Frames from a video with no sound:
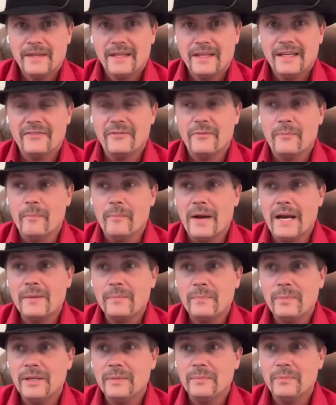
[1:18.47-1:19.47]
If my
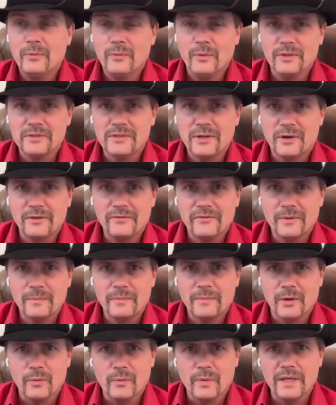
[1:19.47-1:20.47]
people will turn from
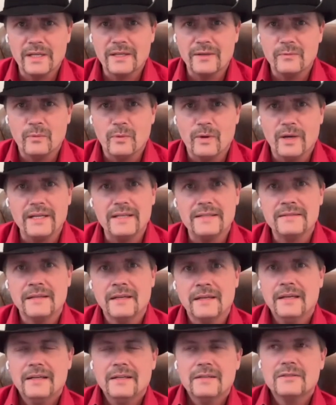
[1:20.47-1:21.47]
their wicked ways.
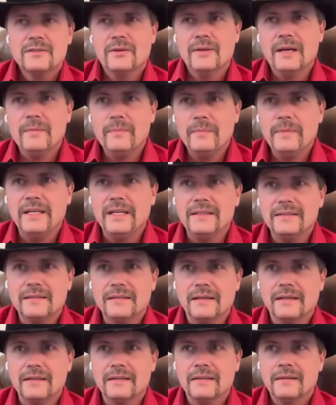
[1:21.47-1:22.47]
So that means
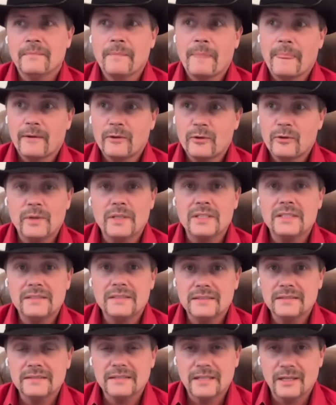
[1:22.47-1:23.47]
that
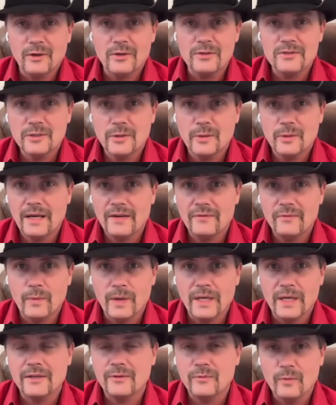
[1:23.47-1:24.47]
Christians can also have
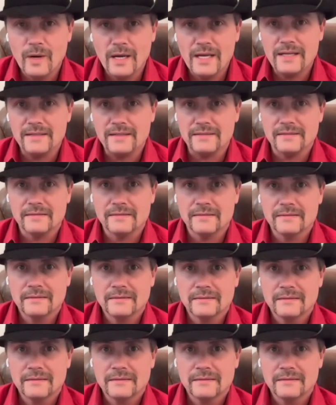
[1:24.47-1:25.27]
wicked ways.